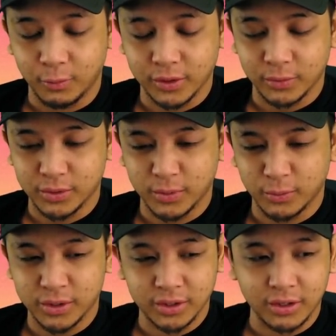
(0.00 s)

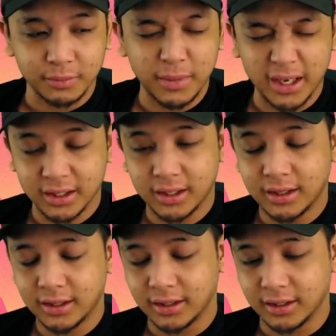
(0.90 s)
What's it called?
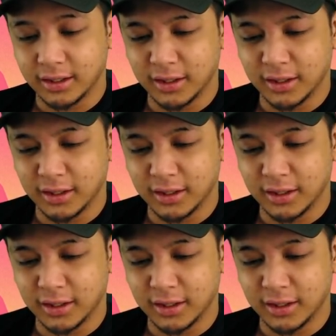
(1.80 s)
Madara